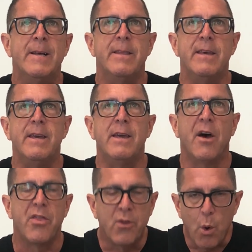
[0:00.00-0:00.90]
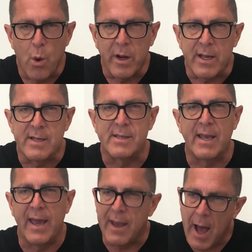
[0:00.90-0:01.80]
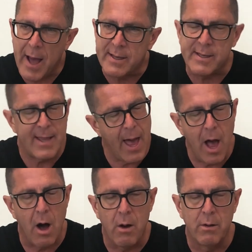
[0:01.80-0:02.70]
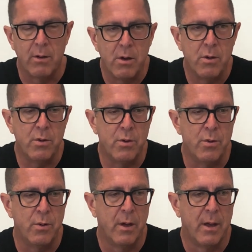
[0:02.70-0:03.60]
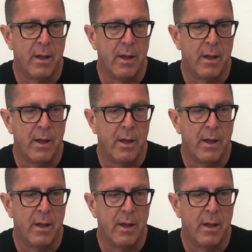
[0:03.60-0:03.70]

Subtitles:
the authorities cannot tell who